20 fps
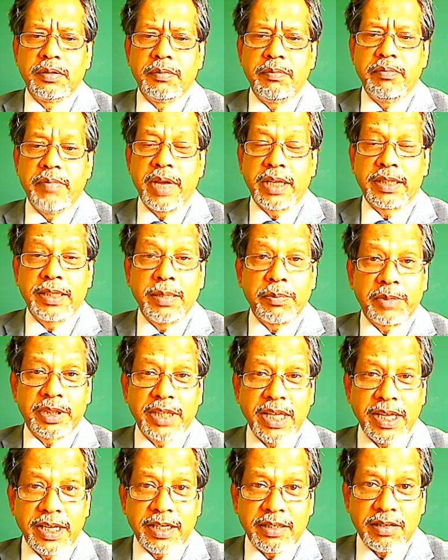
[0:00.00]
make them
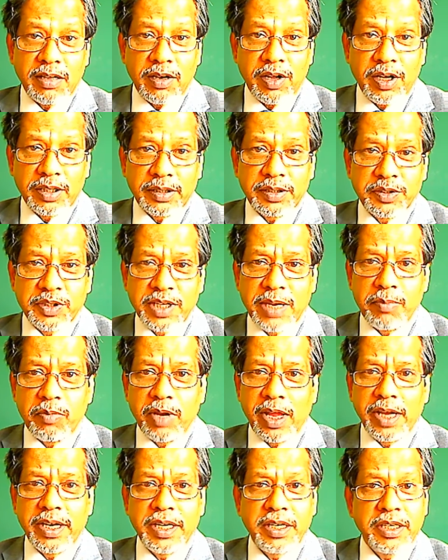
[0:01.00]
think along the same
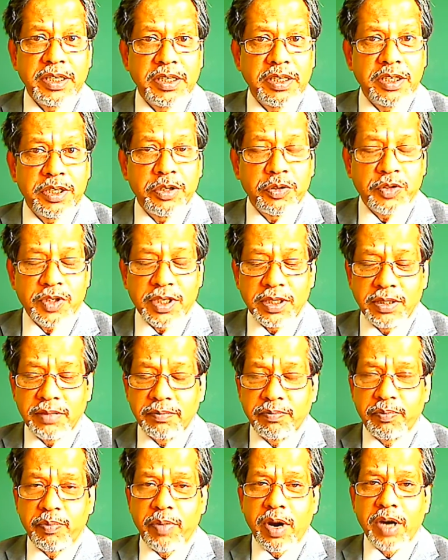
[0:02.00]
line using
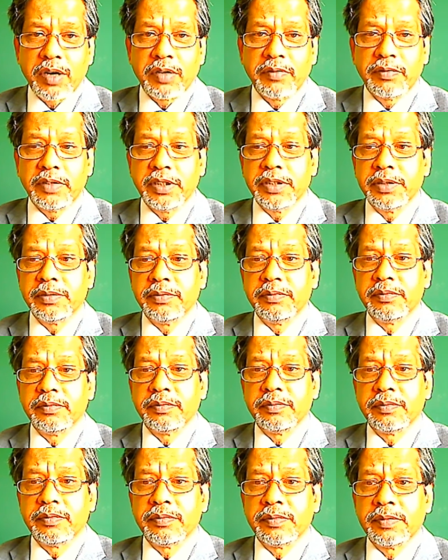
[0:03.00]
part of the
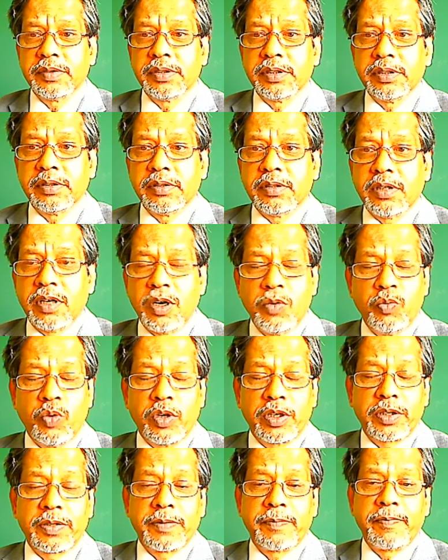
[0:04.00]

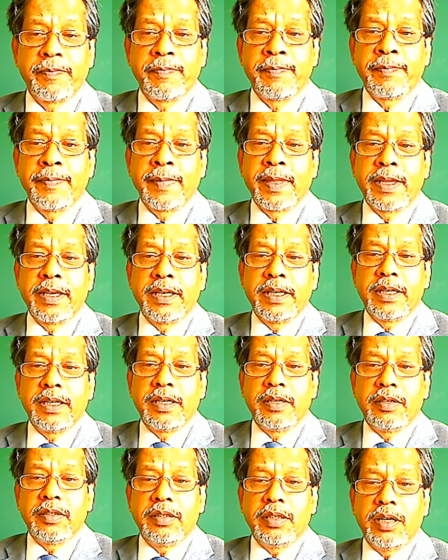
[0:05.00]
homework.
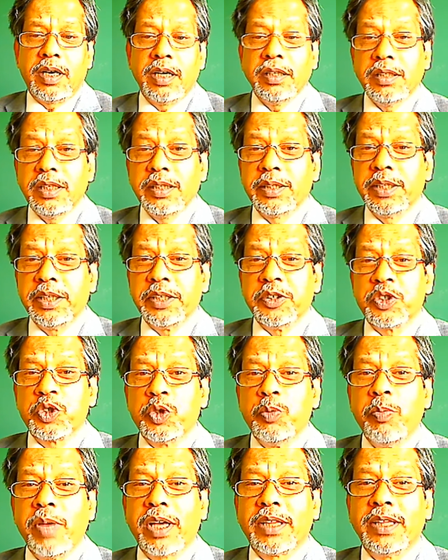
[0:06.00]
The other thing is to
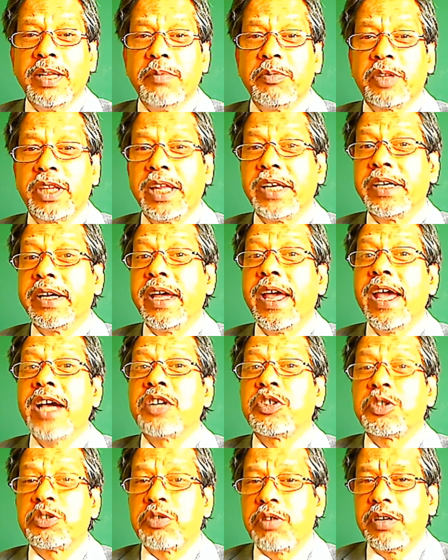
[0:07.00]
make them think
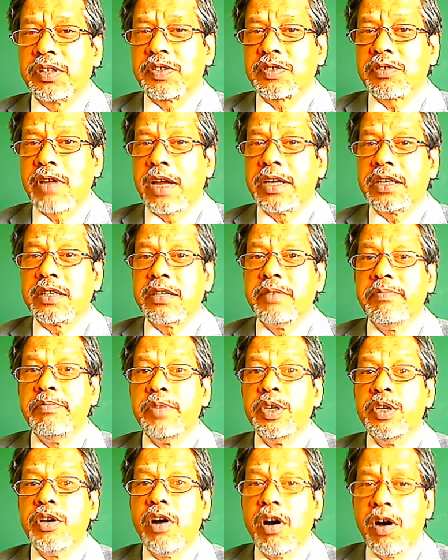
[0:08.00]
extra, slightly
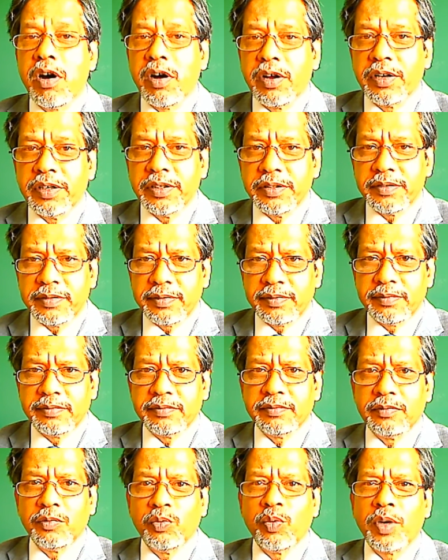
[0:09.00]
beyond
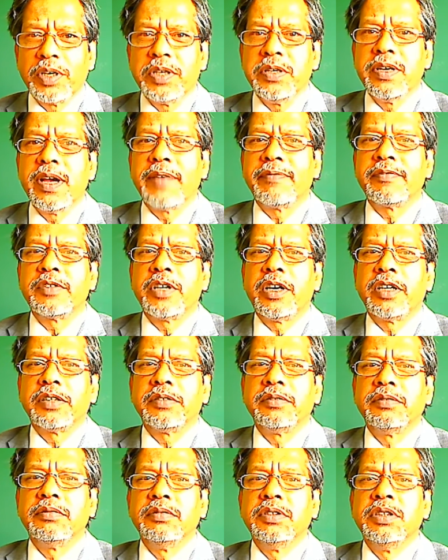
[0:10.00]
what you have
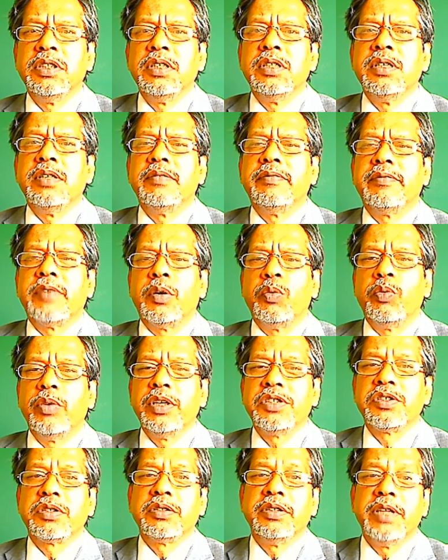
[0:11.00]
taught, for
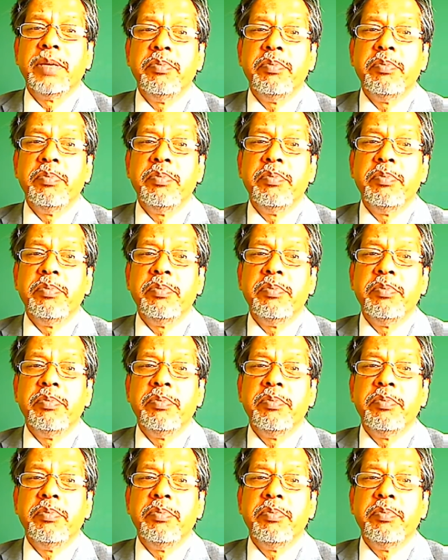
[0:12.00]
which they